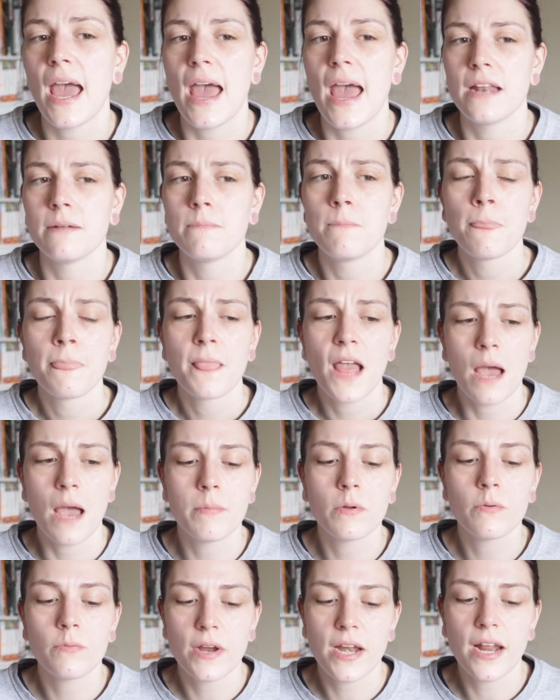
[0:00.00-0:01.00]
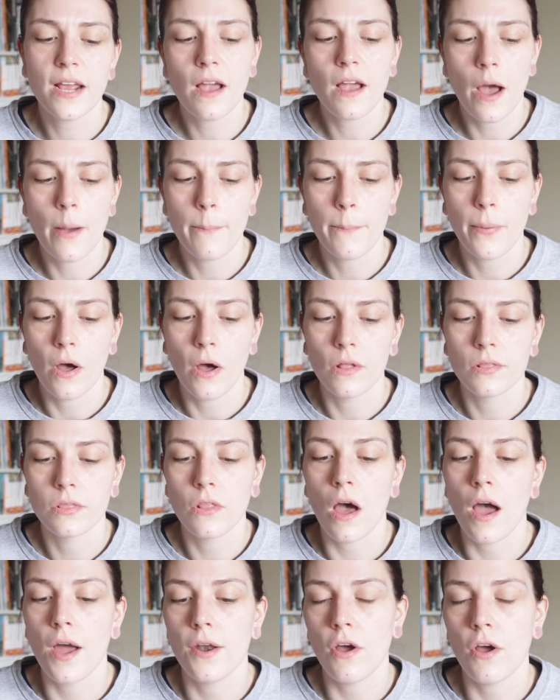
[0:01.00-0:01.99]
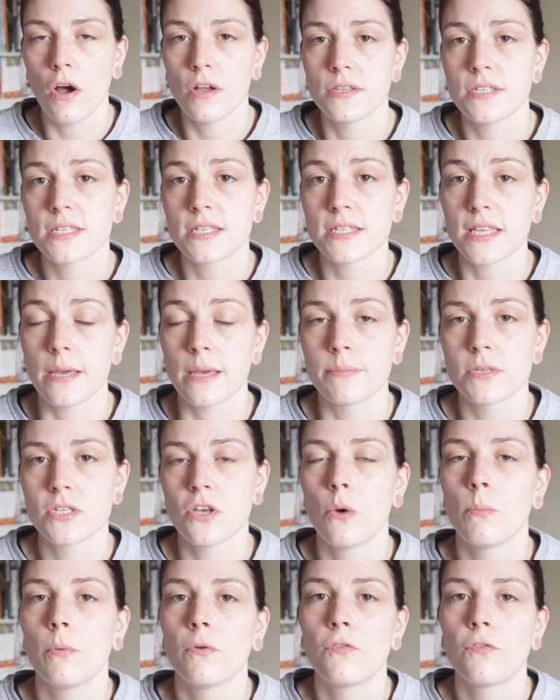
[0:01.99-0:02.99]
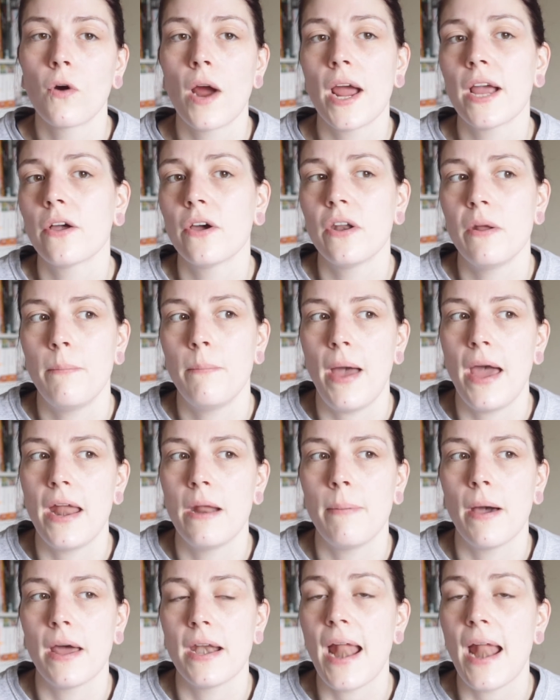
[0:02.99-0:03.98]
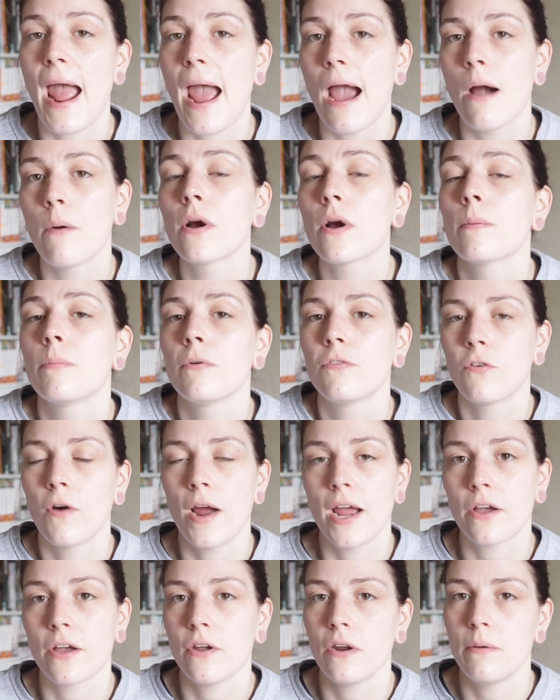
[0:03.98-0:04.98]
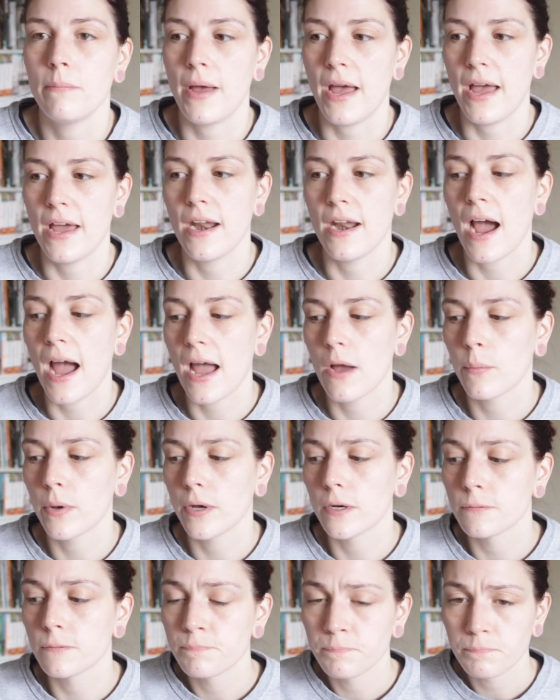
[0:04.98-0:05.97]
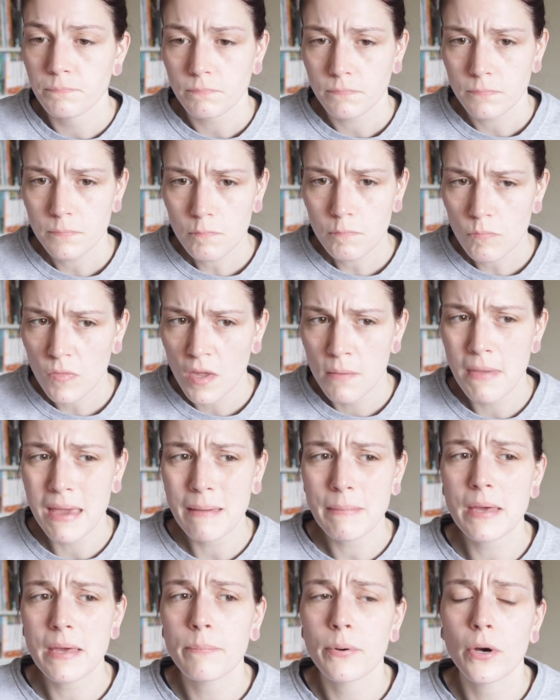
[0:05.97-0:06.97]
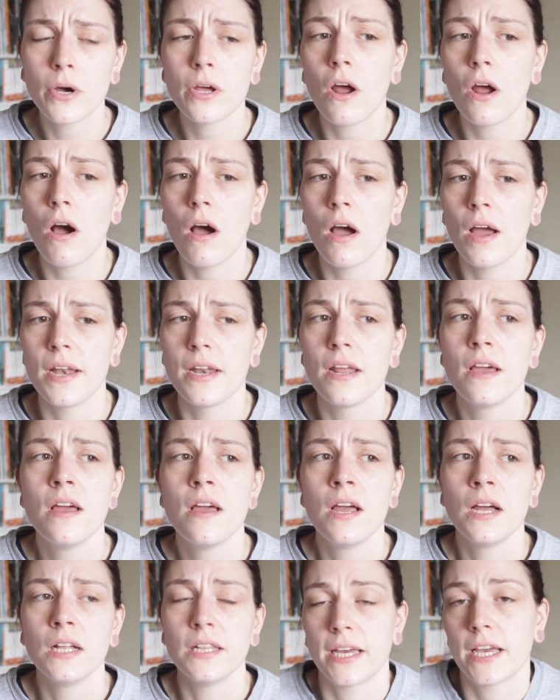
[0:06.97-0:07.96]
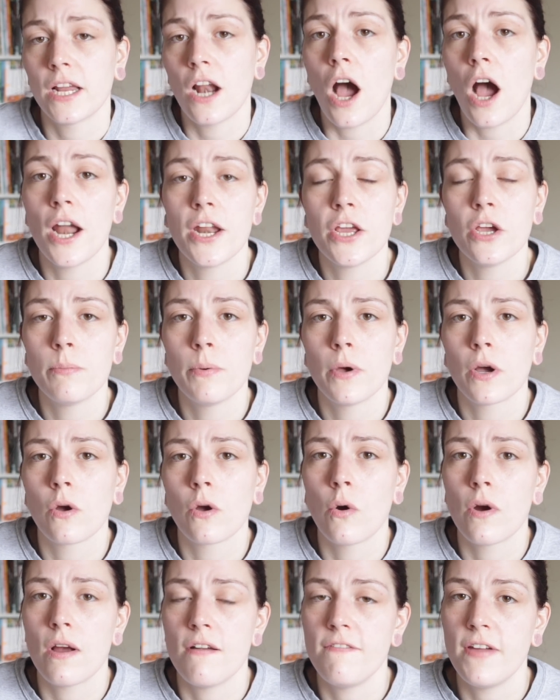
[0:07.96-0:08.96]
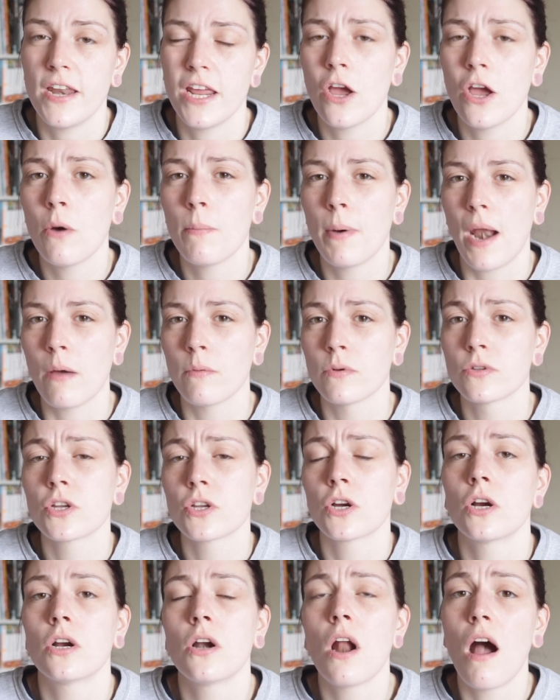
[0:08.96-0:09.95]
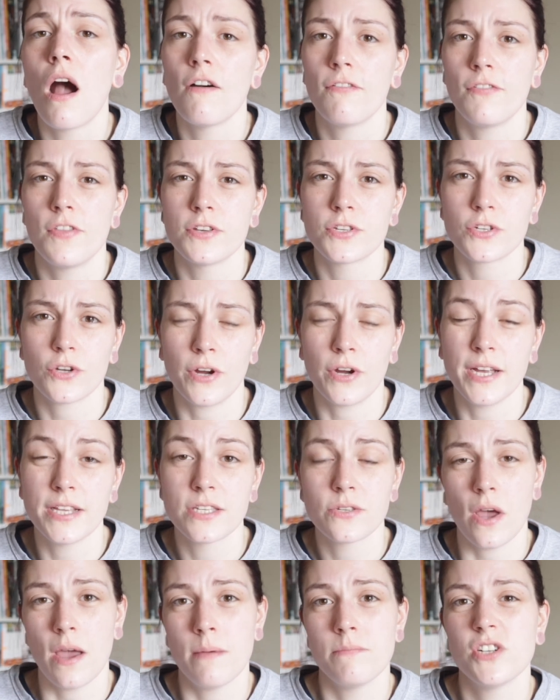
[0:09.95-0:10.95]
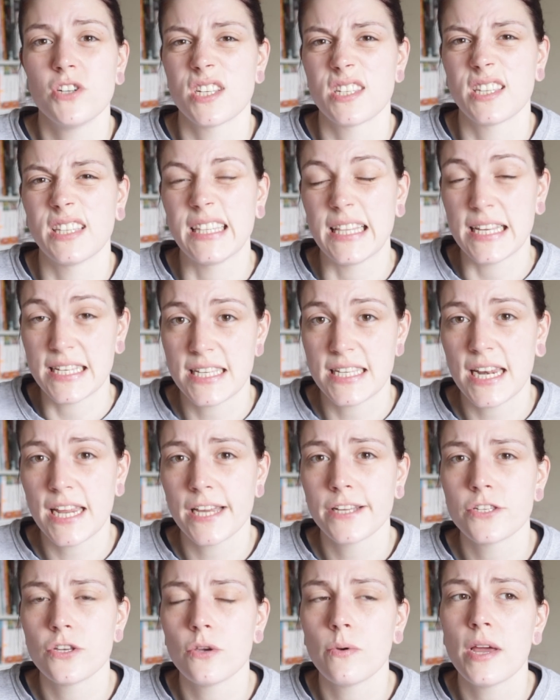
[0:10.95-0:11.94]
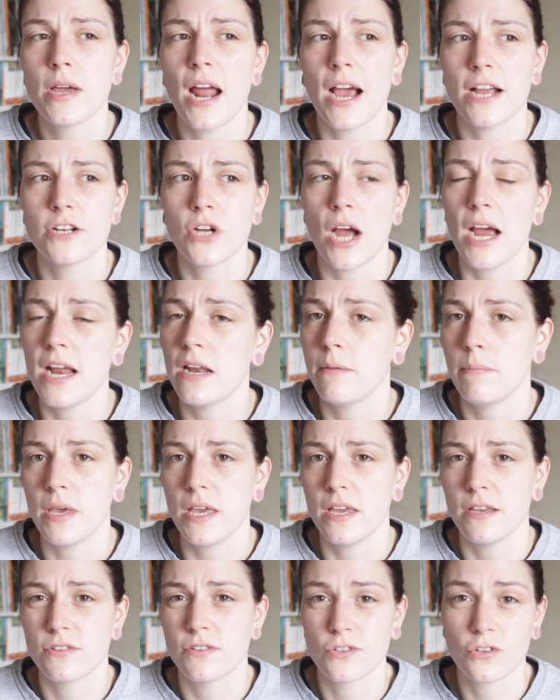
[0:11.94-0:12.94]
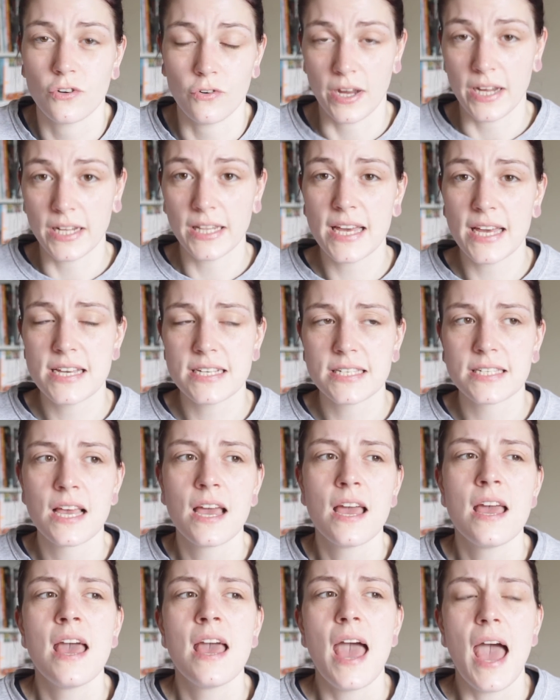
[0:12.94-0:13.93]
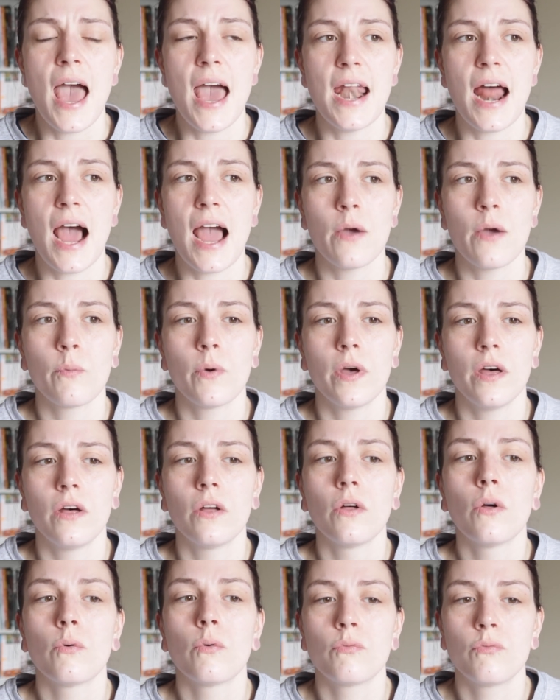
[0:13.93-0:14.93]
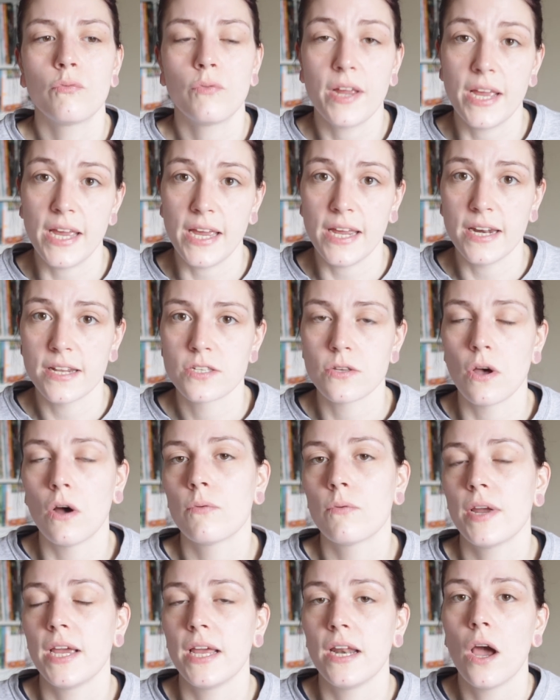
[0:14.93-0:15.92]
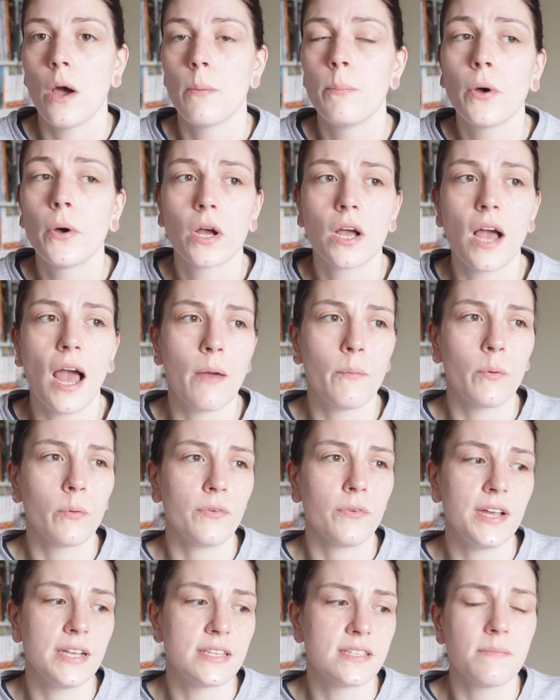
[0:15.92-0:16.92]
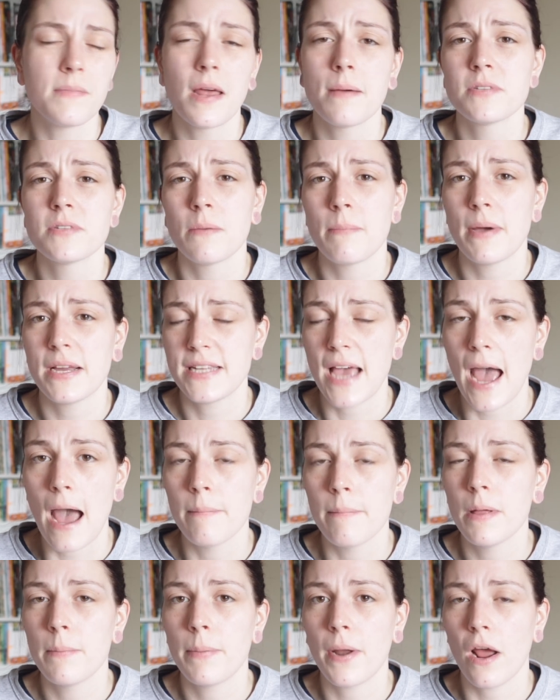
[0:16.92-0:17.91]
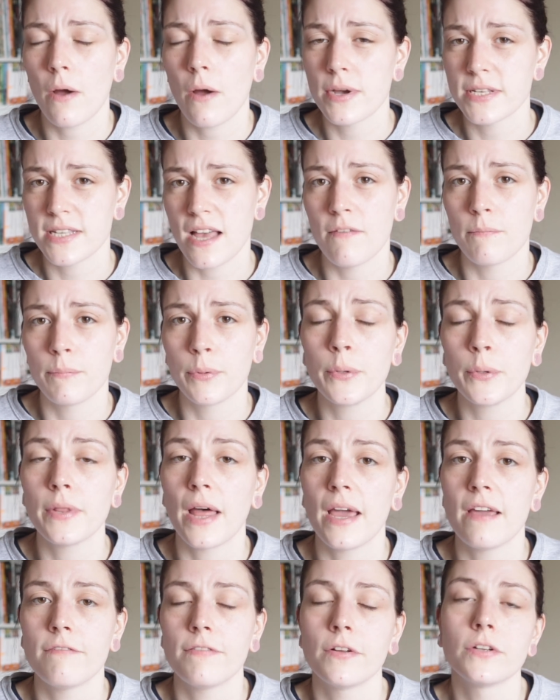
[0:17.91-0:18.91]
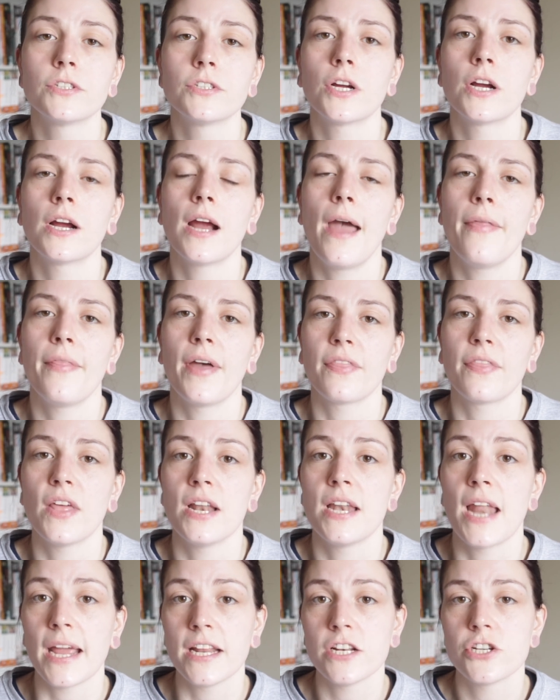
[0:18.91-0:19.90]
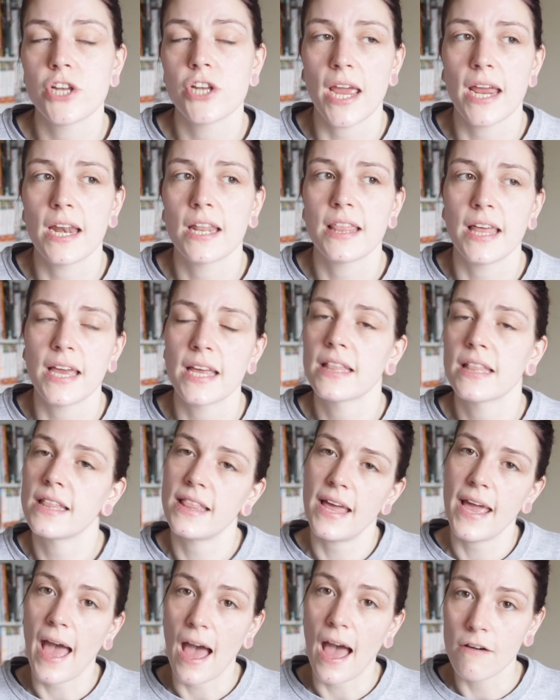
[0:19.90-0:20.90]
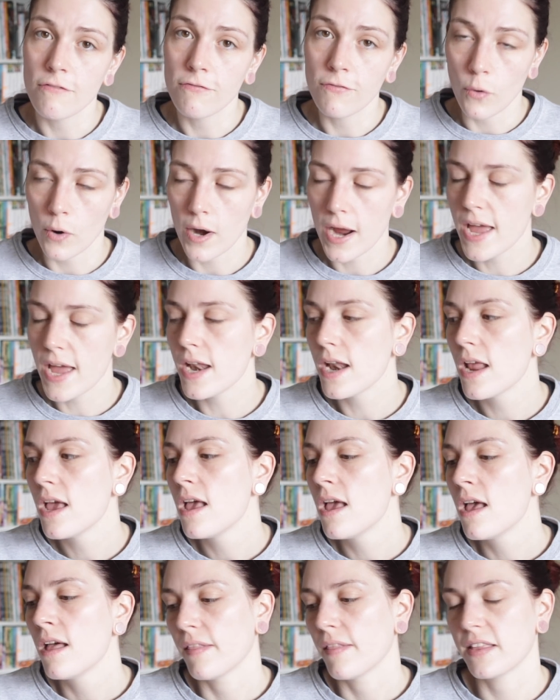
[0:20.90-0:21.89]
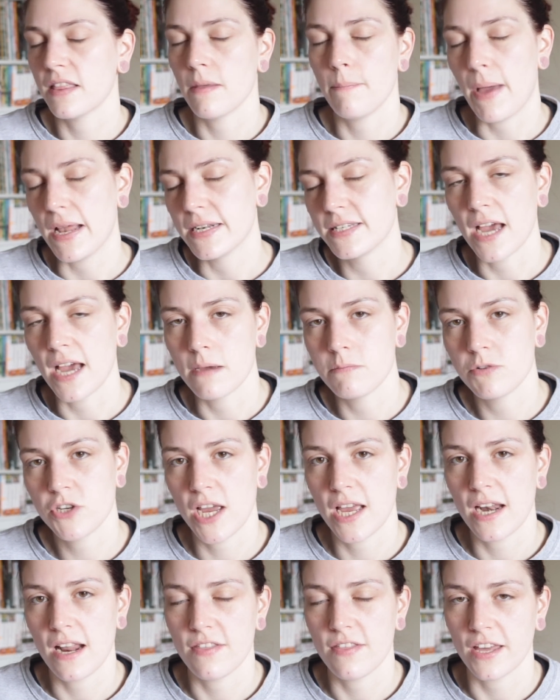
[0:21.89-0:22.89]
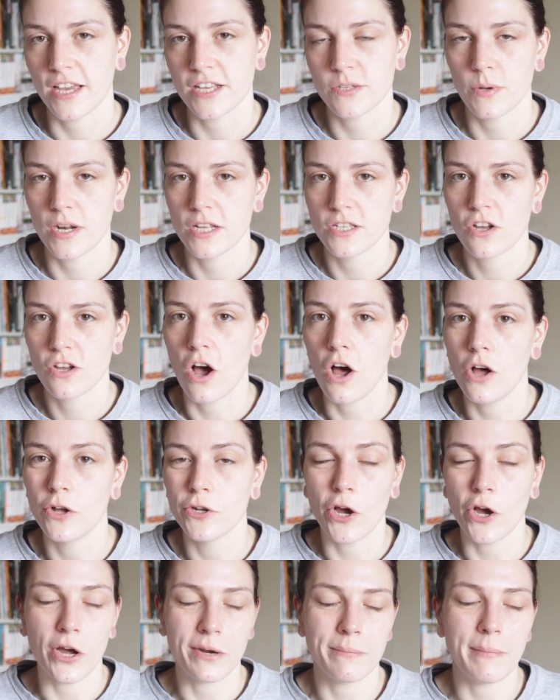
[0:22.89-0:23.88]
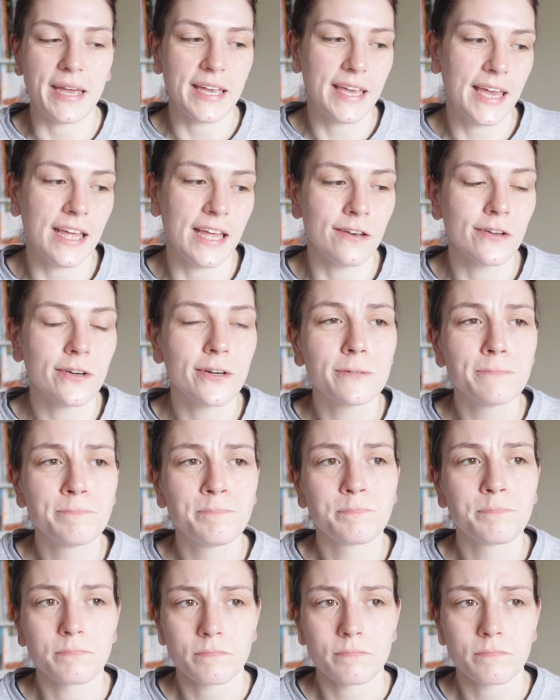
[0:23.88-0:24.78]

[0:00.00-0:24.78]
and I've been reading up a lot on sleep. So before I go to bed, about an hour before I go to bed, I will maybe put on like an audiobook or a video but I will turn off the screen so I'm just listening to it. I try to be screenless and I will read. So I'll read a book, I will read sometimes on my tablet but I always have blue light filter and like the nightshade thing that they have for it, like the bedtime shade I think is what it's called on my Kindle